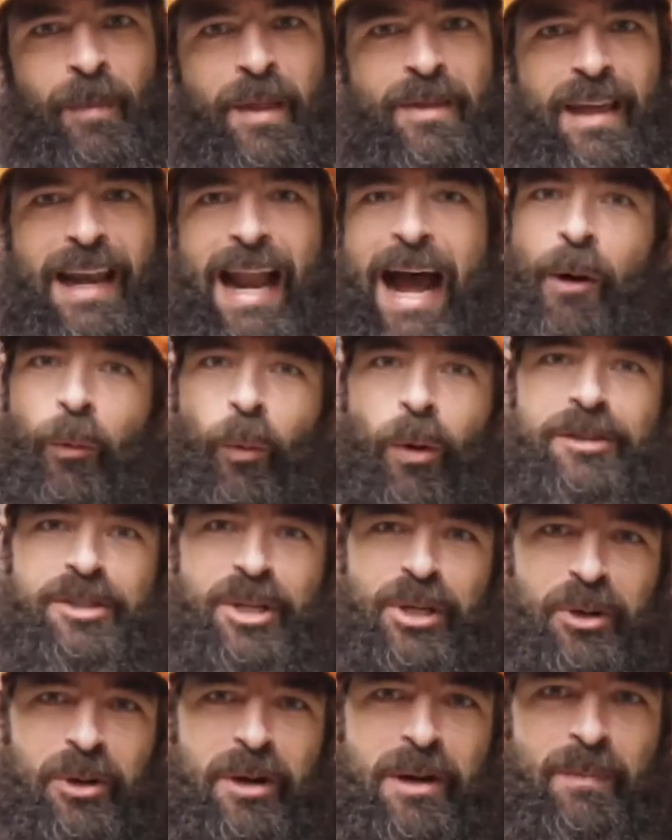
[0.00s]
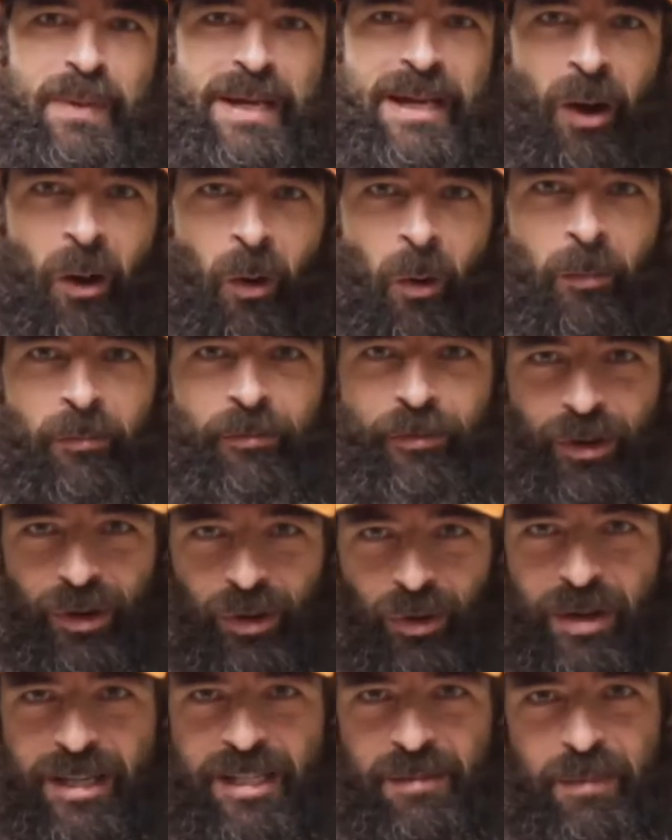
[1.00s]
that I wasn't going to be home for
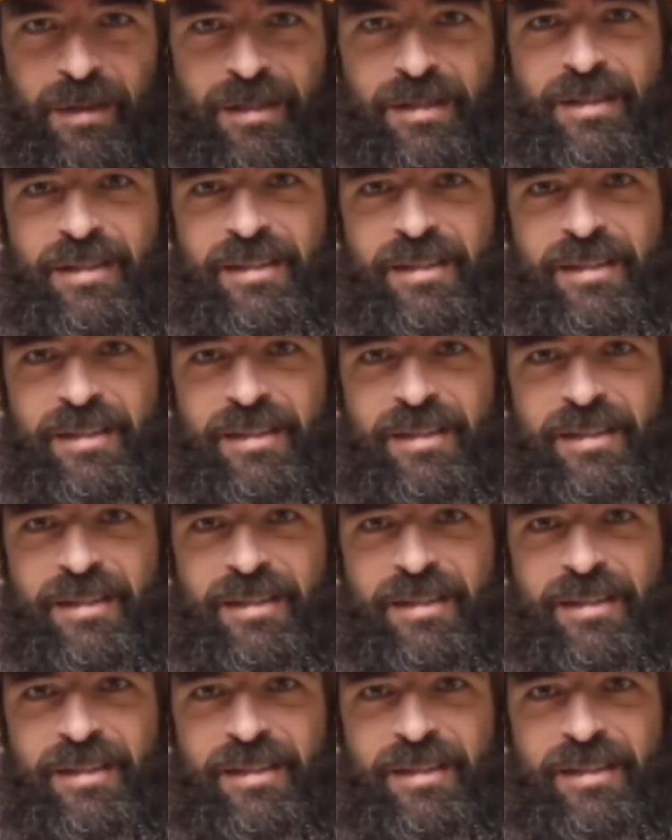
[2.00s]
Christmas